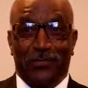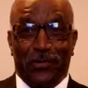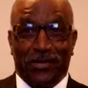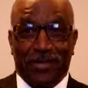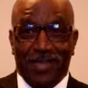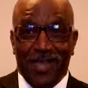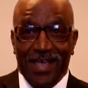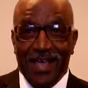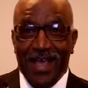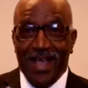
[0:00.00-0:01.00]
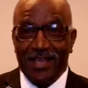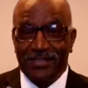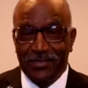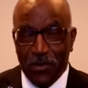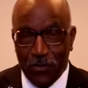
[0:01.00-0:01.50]
his book.
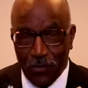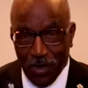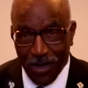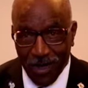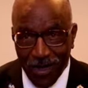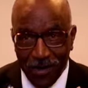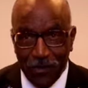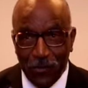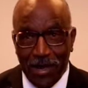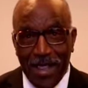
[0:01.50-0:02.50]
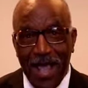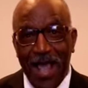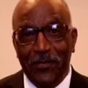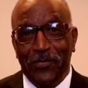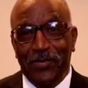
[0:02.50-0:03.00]
Right. So uh, what
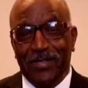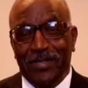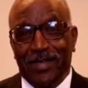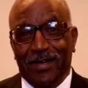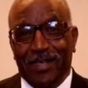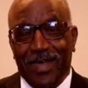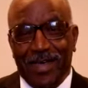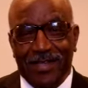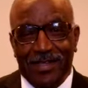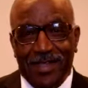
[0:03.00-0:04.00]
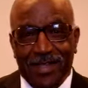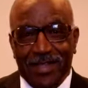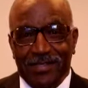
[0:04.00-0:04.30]
happened again?